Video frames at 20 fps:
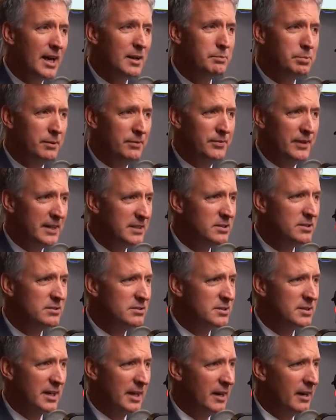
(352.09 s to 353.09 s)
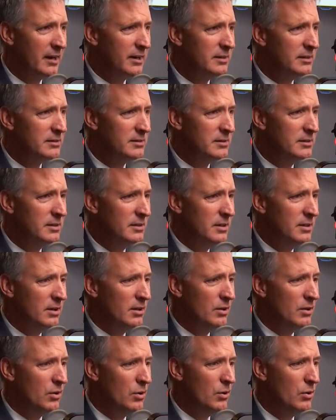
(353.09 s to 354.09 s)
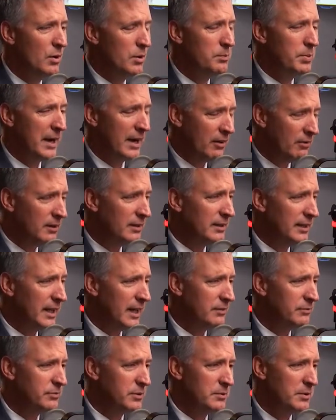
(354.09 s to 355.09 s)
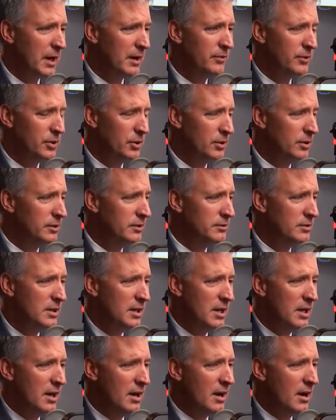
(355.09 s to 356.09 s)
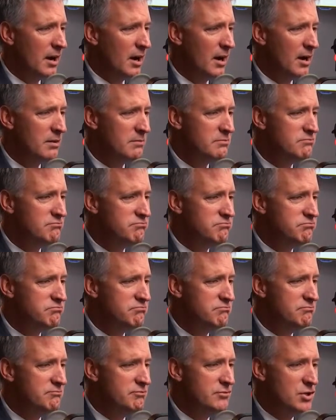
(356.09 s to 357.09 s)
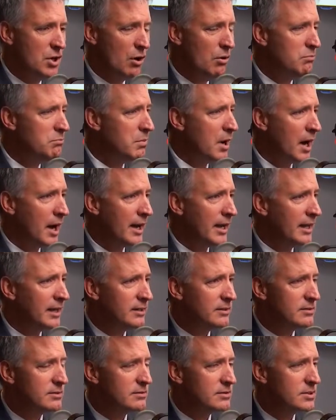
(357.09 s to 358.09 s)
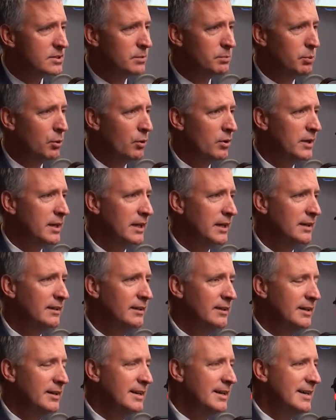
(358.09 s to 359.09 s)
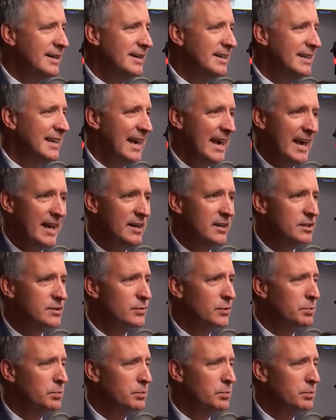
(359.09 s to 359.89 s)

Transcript: of professors there who apparently I've heard don't mind supporting candidates for